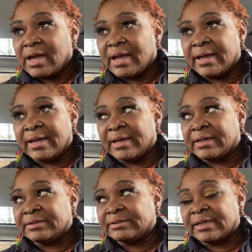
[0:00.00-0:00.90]

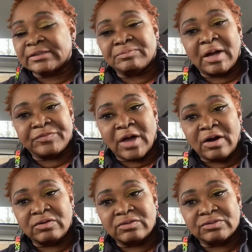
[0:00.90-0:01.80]
And that's my
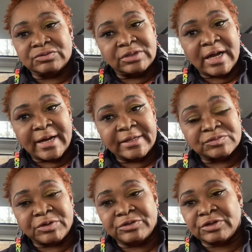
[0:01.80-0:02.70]
thought, you guys.
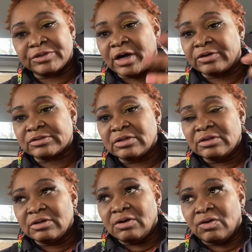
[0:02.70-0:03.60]
What are your thoughts
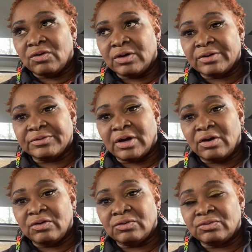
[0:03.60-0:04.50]
on the
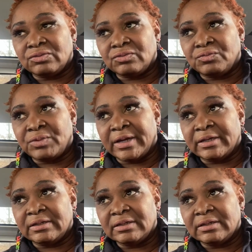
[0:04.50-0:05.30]
whole way